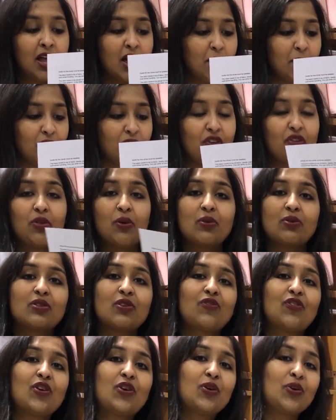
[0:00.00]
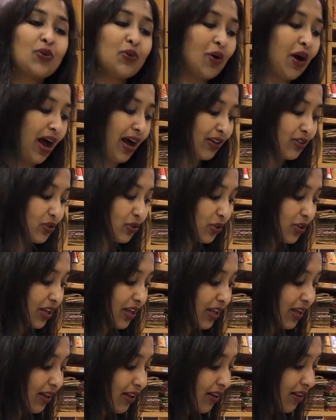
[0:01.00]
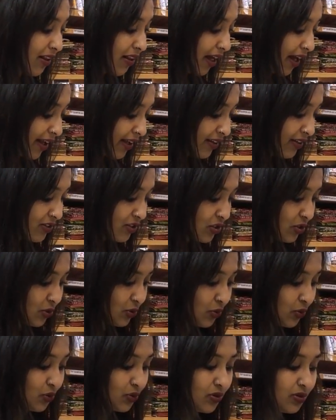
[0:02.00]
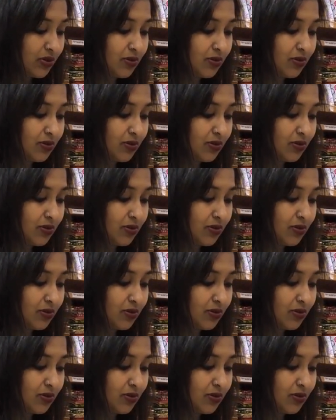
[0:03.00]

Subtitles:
But for those of you who actually like to